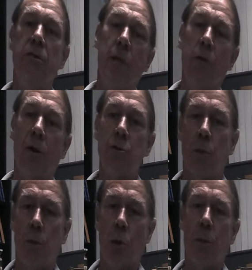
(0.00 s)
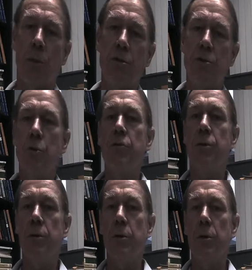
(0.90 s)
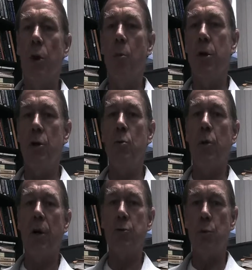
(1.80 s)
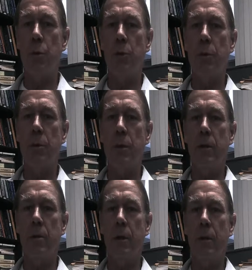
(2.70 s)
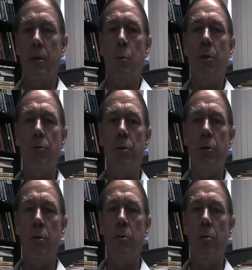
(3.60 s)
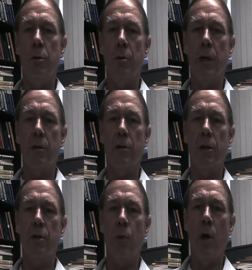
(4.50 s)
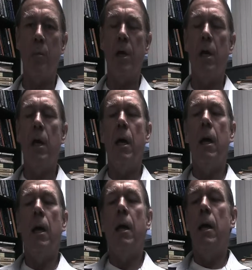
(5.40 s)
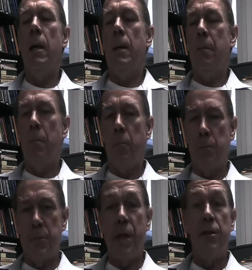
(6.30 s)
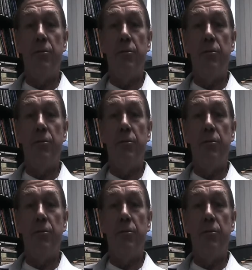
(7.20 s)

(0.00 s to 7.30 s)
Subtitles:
that browser window open and surf to, open a new browser window and do whatever you do when you like looking at the web. 10 to